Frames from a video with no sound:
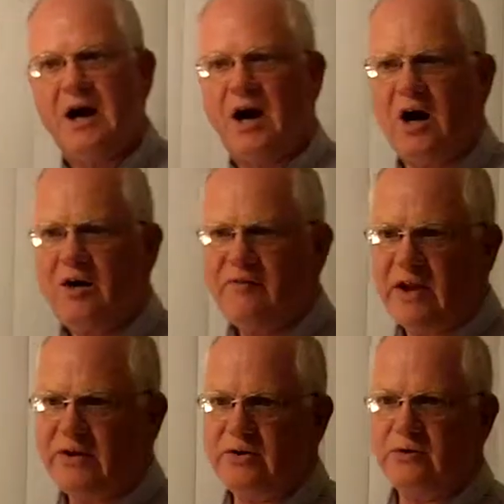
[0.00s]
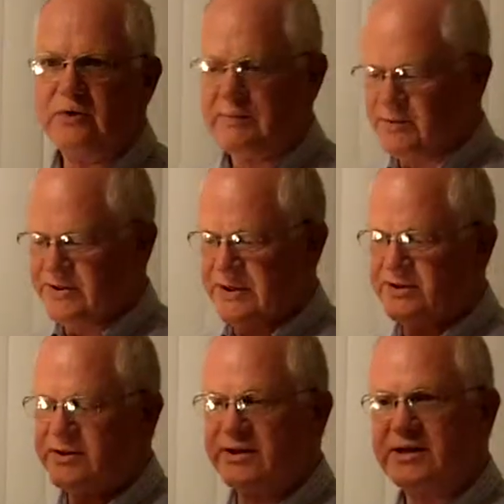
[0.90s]
R value
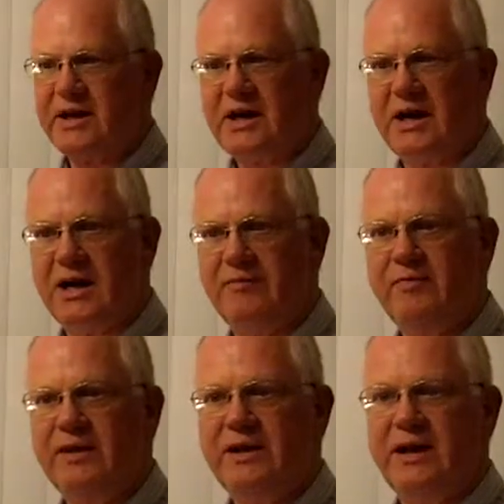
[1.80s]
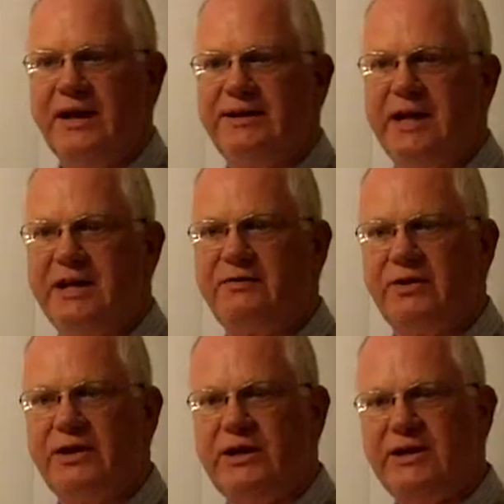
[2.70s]
represents the time it takes
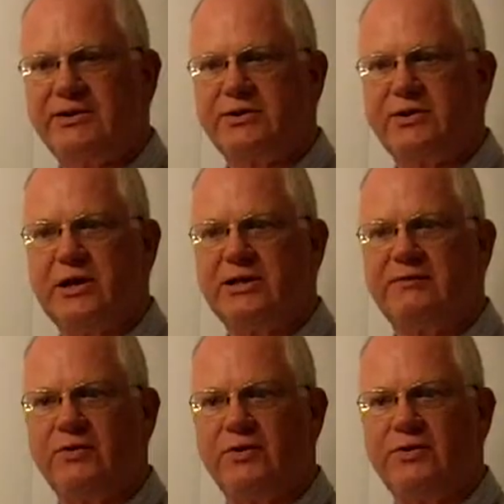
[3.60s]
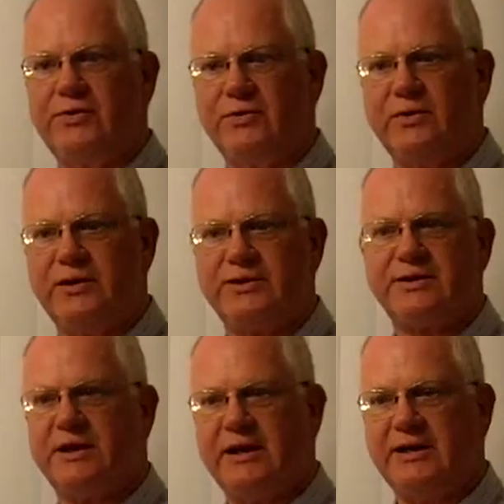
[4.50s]
for heat to transfer through an
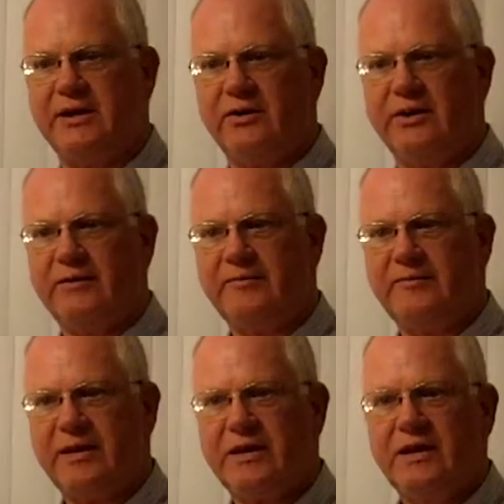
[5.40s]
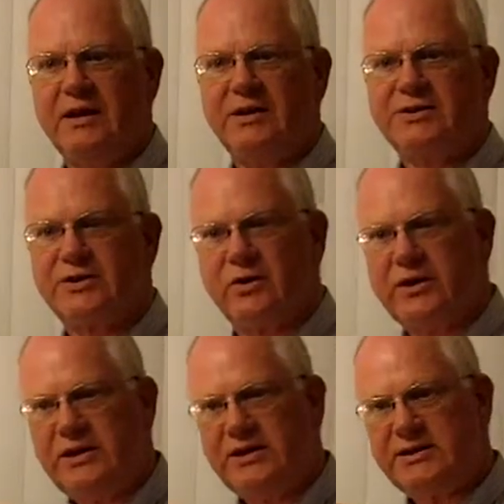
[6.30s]
insulated area. So
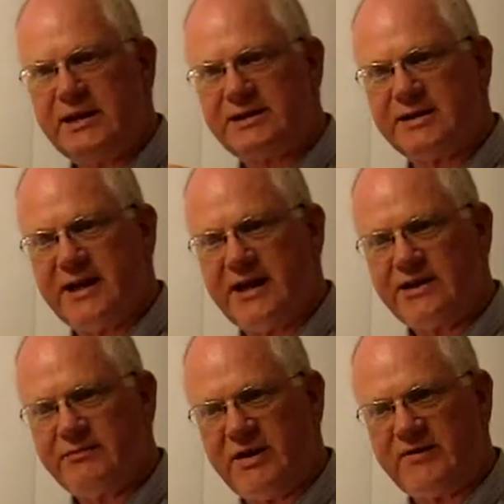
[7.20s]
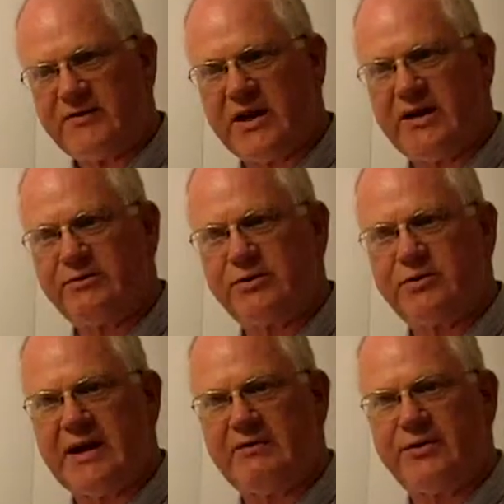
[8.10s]
heat takes an X amount of time to
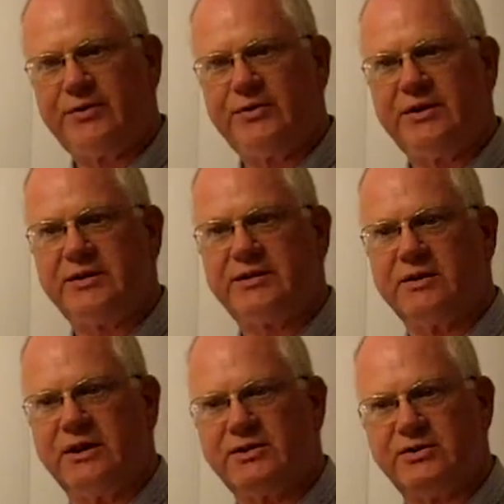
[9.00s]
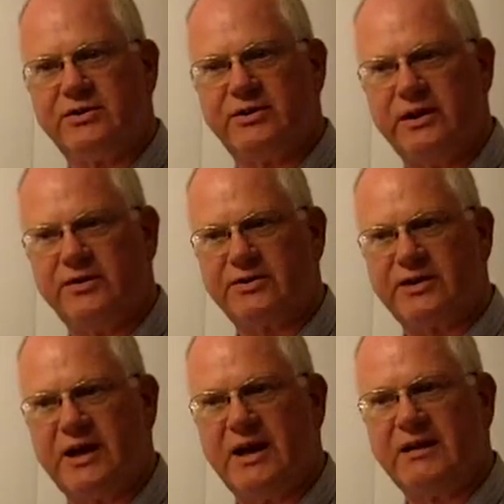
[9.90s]
travel through the insulation to the other
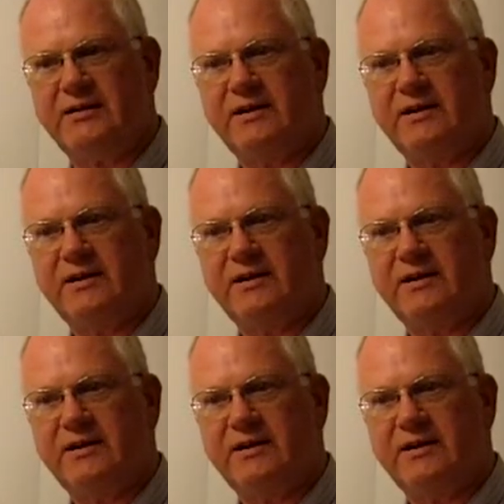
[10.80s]
side.